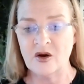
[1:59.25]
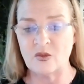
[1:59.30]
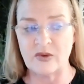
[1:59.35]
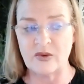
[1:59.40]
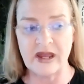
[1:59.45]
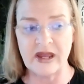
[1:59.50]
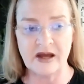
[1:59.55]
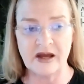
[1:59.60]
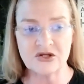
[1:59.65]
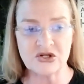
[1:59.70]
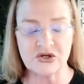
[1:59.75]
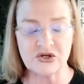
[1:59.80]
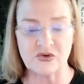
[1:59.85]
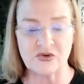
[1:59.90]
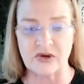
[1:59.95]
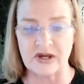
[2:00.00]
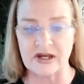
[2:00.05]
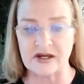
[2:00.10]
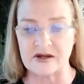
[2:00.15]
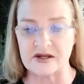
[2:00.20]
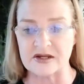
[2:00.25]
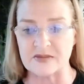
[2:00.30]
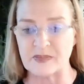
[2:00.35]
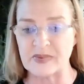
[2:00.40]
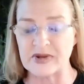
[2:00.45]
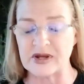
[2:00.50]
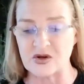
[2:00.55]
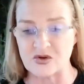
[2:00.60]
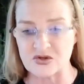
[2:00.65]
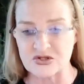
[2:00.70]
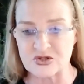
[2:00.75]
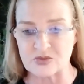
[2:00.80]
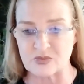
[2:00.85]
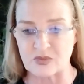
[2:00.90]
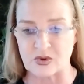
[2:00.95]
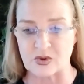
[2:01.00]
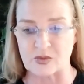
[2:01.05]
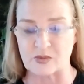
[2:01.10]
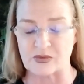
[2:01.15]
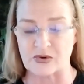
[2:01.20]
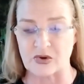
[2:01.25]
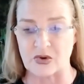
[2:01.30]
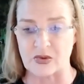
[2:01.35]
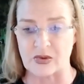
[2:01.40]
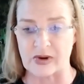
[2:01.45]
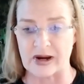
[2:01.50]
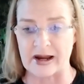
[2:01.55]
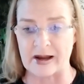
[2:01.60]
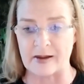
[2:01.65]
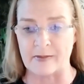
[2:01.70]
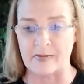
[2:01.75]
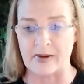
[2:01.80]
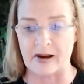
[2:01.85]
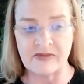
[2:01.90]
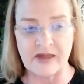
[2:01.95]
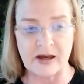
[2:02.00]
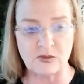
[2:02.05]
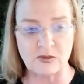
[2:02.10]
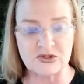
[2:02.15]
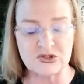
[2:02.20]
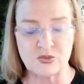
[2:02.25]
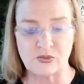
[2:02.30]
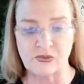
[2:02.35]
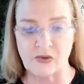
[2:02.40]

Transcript: we actually created a peer support program that was